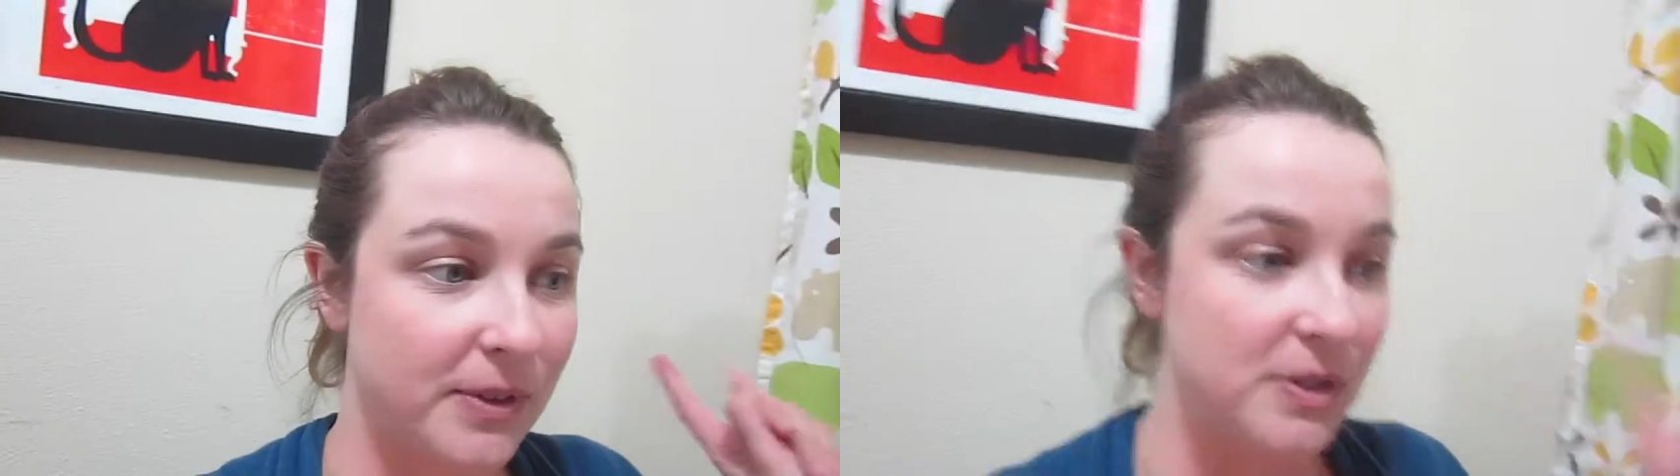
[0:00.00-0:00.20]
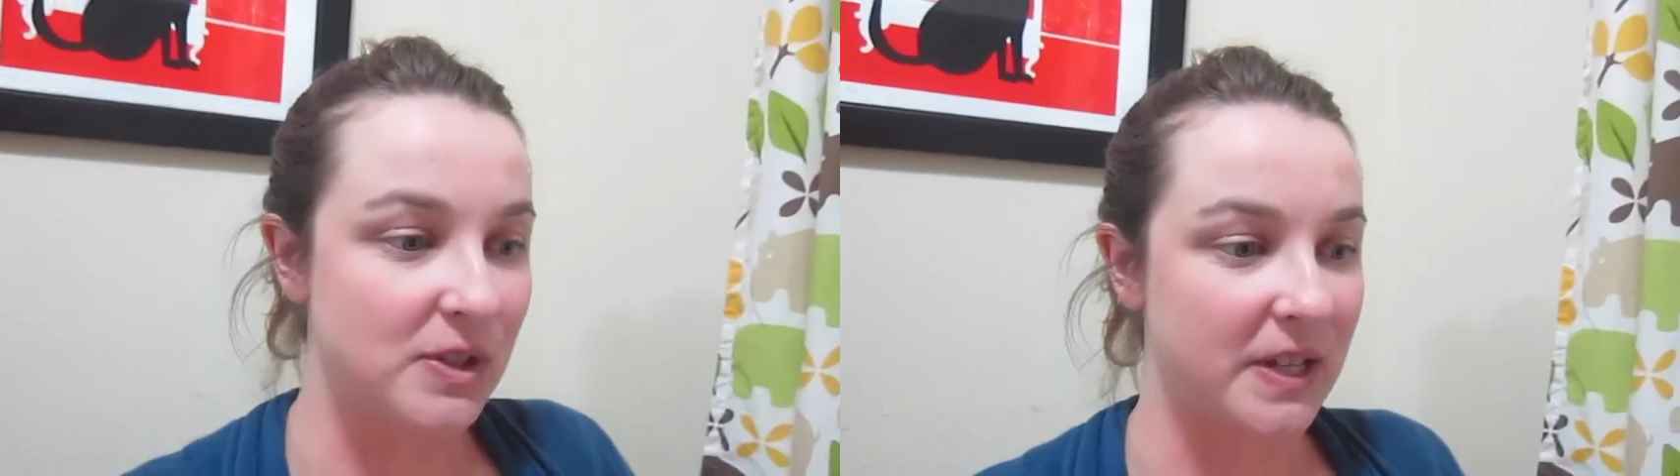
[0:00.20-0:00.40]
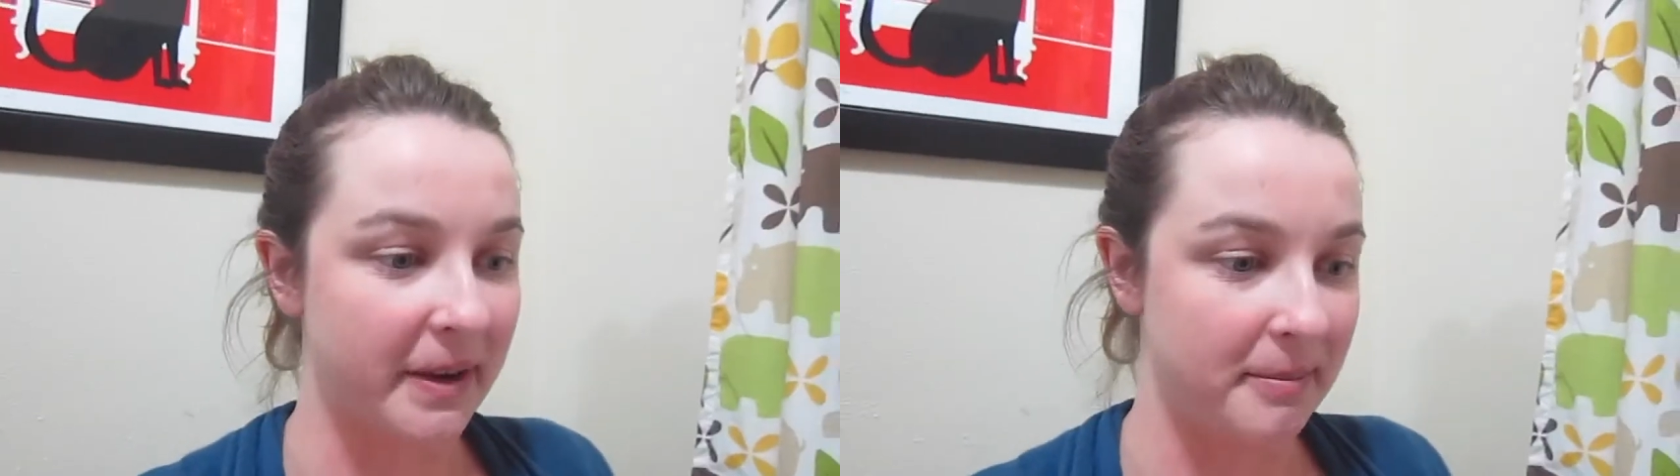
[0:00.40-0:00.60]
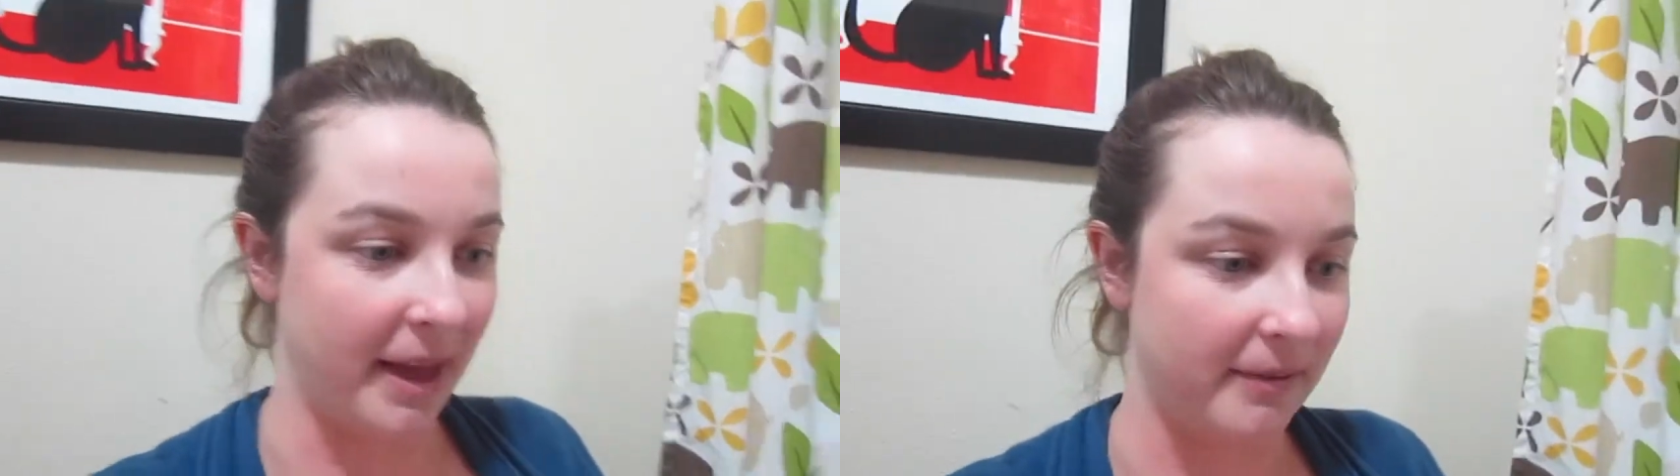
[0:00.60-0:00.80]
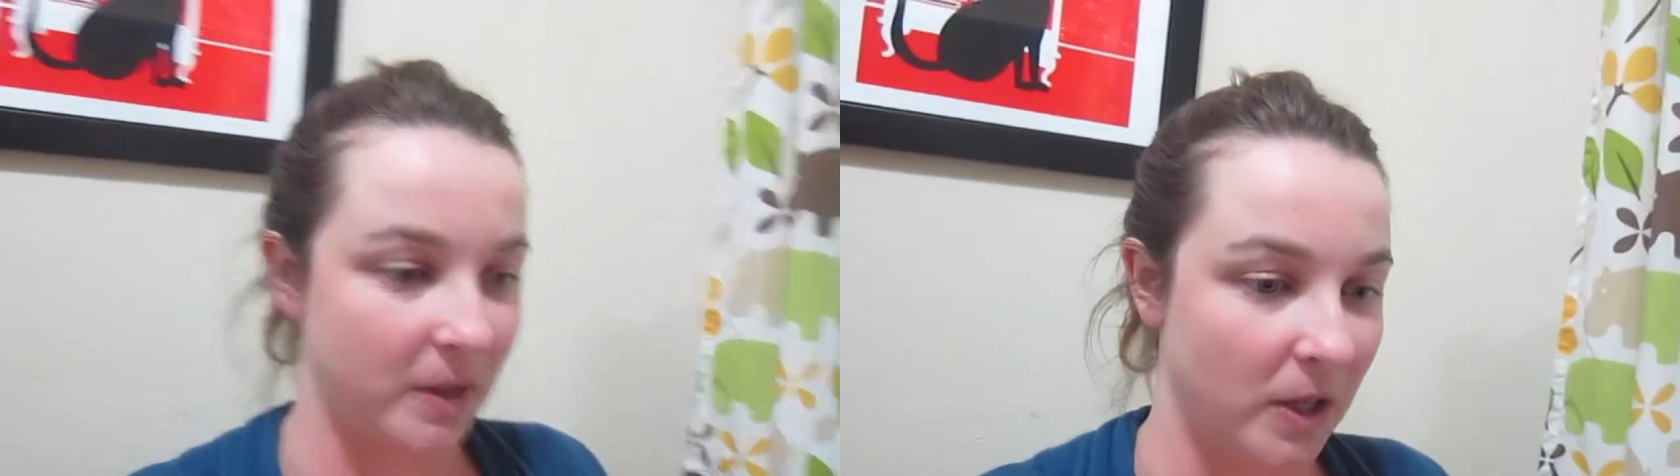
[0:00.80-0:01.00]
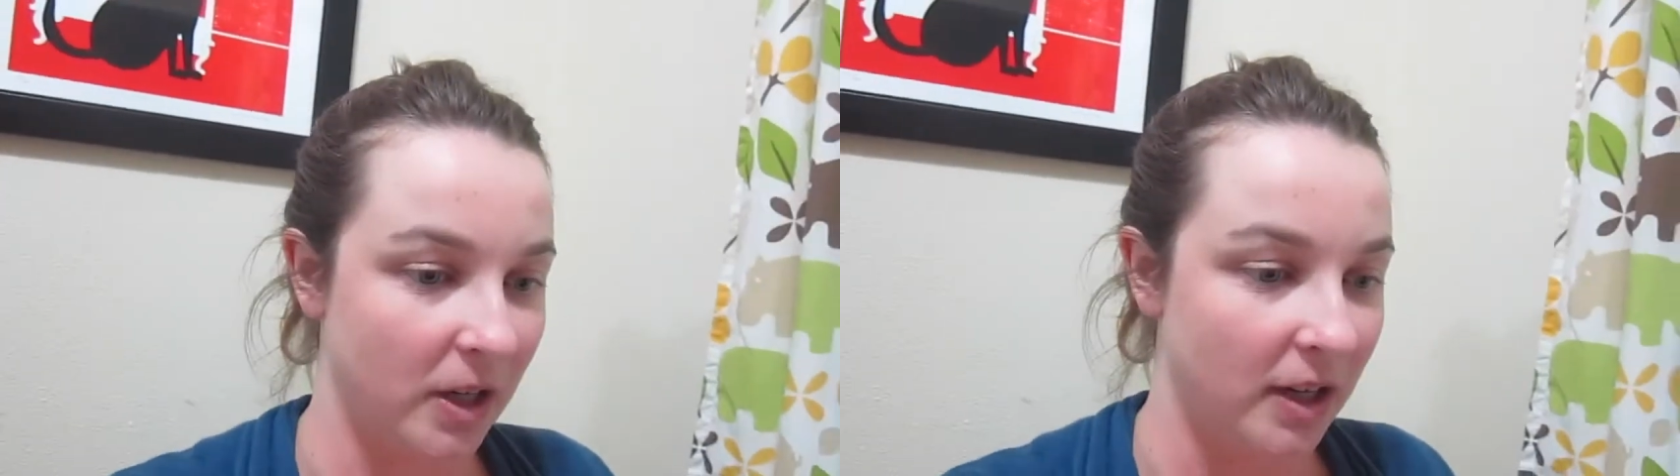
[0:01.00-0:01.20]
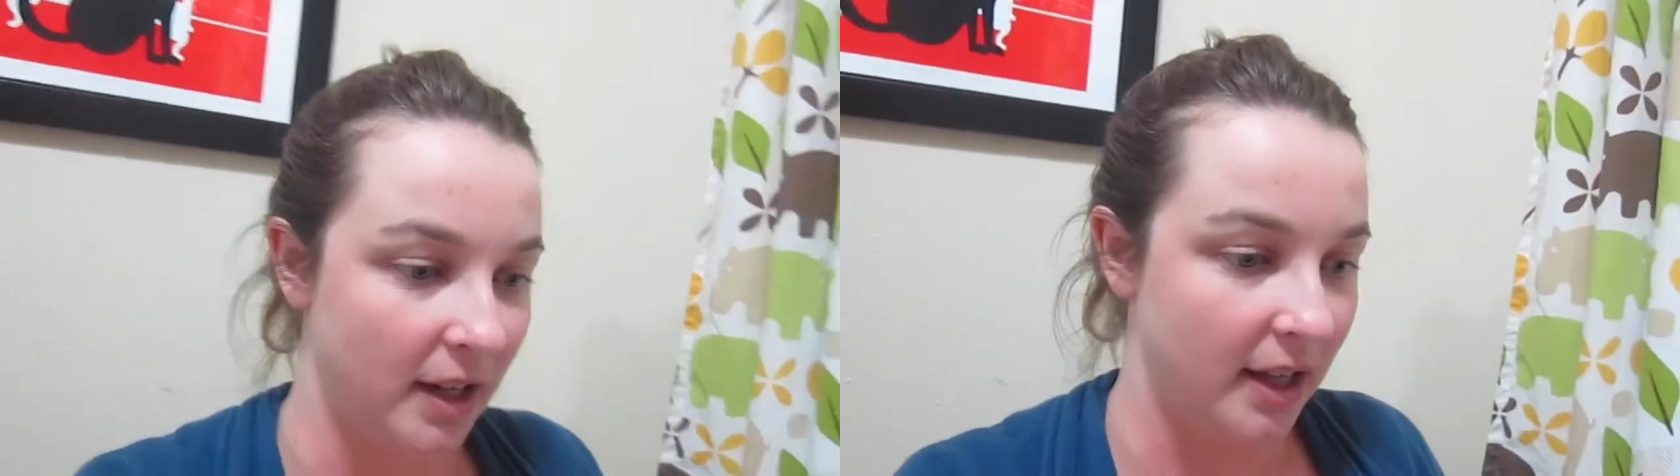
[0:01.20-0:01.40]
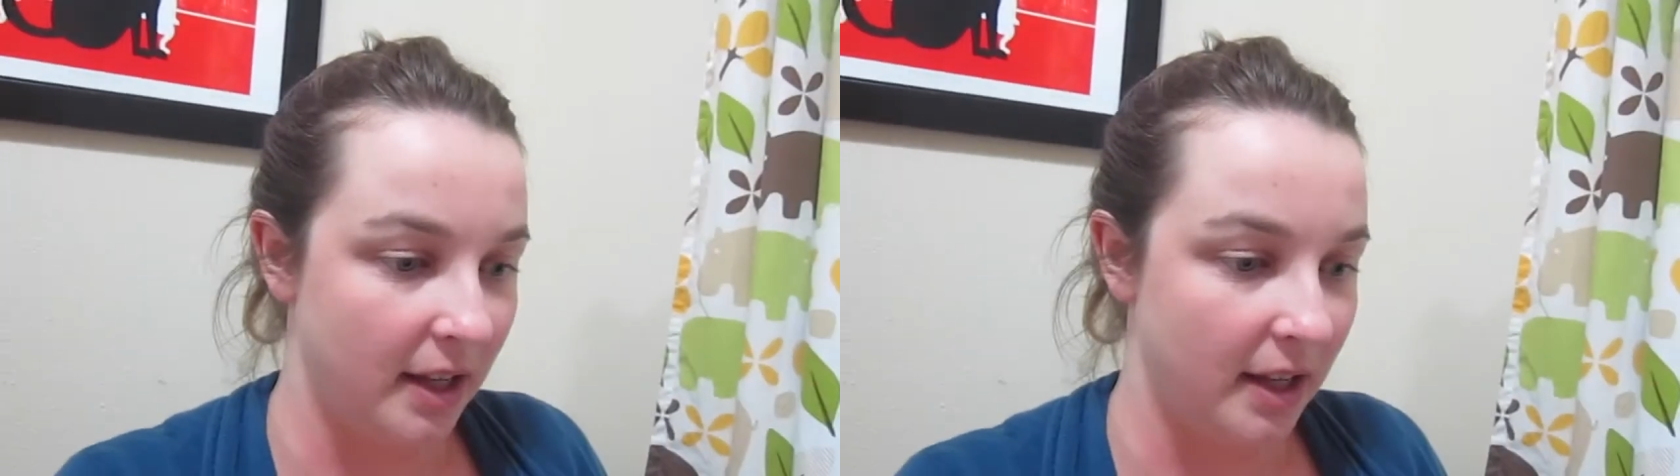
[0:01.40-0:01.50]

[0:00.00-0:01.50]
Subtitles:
first time ever